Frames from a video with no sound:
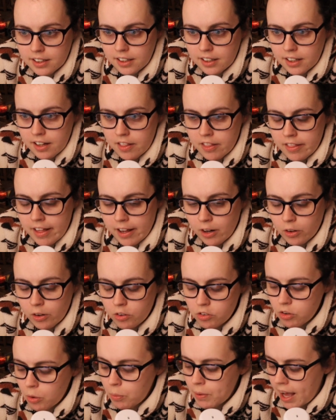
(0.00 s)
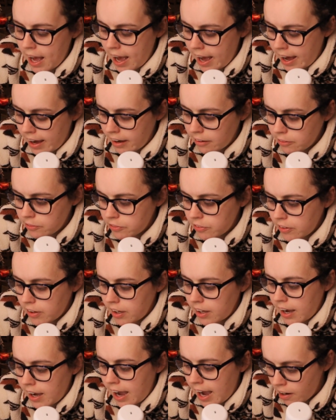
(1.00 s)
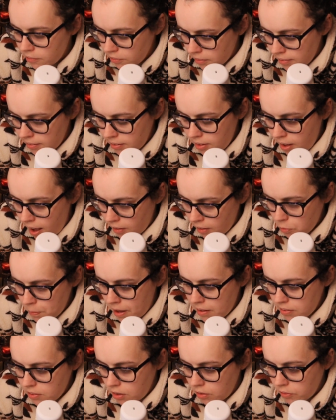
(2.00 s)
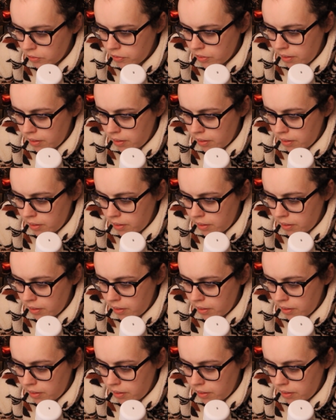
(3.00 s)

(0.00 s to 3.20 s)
then also we have Harry's aspect of this